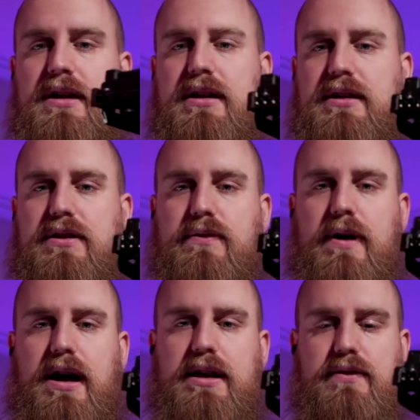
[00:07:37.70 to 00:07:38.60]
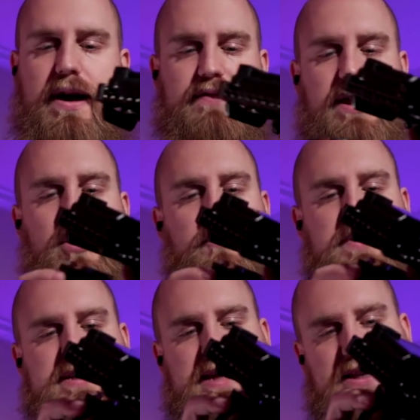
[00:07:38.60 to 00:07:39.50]
you have that
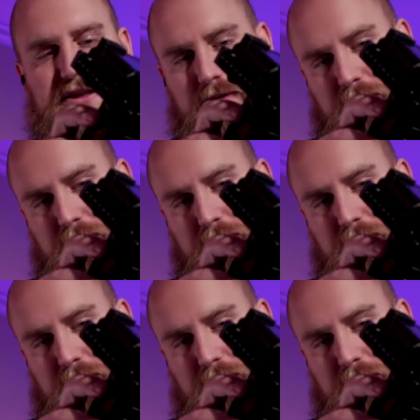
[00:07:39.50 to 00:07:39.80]
open sensor,